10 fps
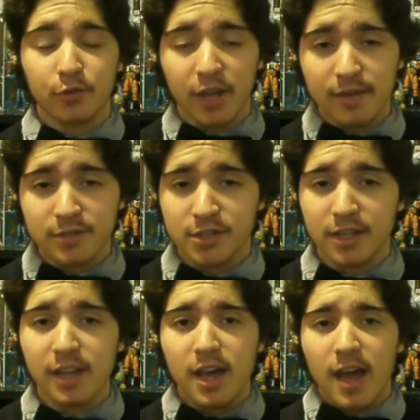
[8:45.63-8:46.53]

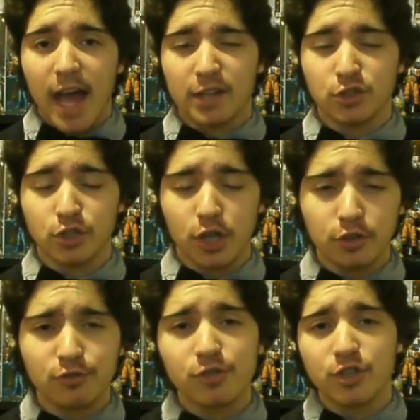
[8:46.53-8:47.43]
Davison, has
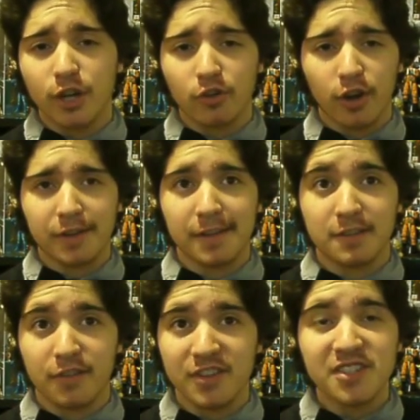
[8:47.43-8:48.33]
just regenerated
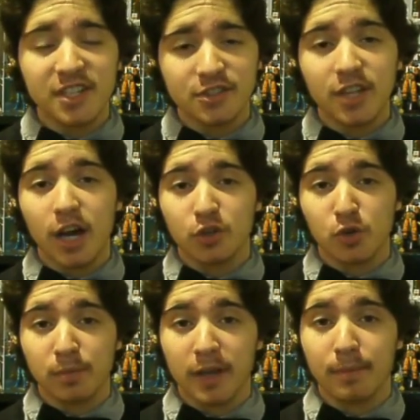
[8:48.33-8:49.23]
into the Sixth Doctor,
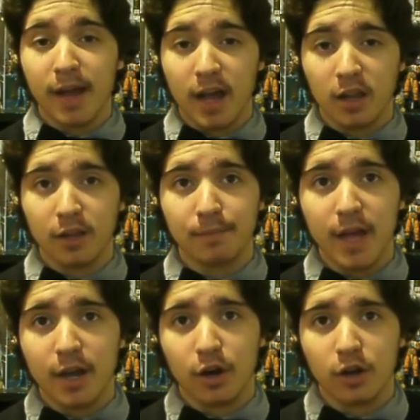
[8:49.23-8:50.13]
played by Colin
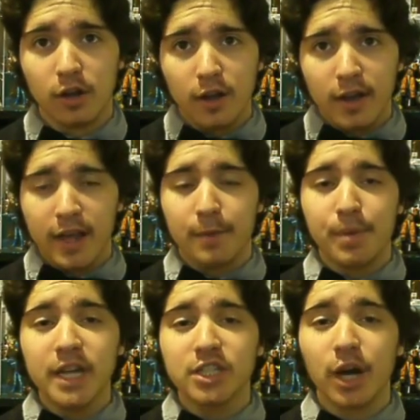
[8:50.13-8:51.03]
Baker. It
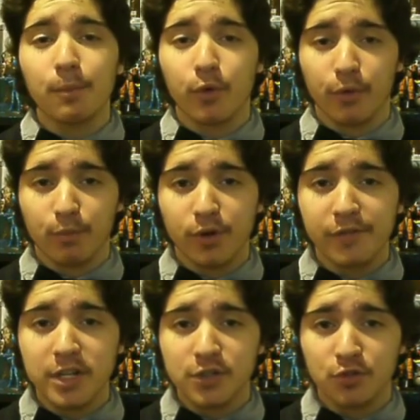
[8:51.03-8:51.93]
picks up where the
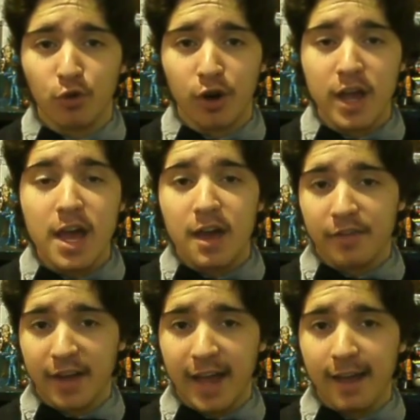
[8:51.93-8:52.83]
previous story, The
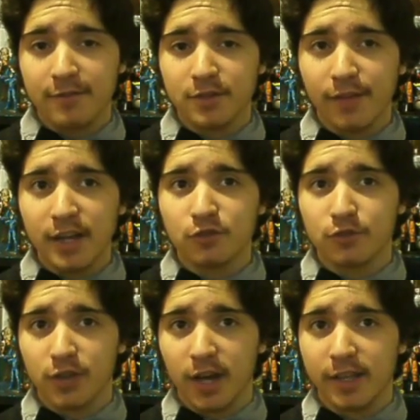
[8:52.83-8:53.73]
Caves of
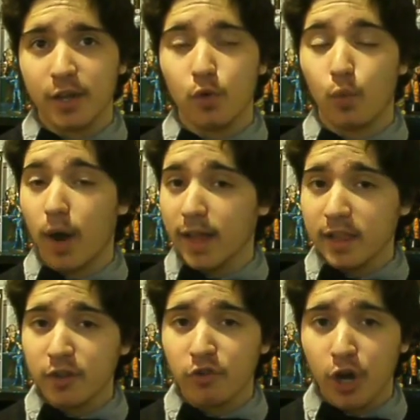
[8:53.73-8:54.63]
Androzani, widely
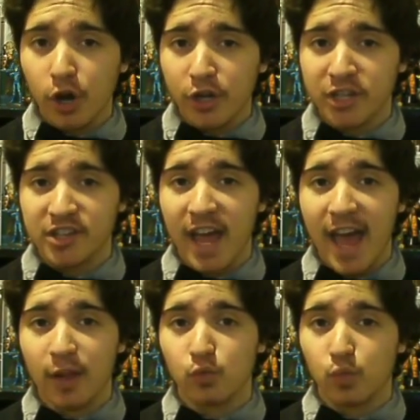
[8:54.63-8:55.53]
regarded as...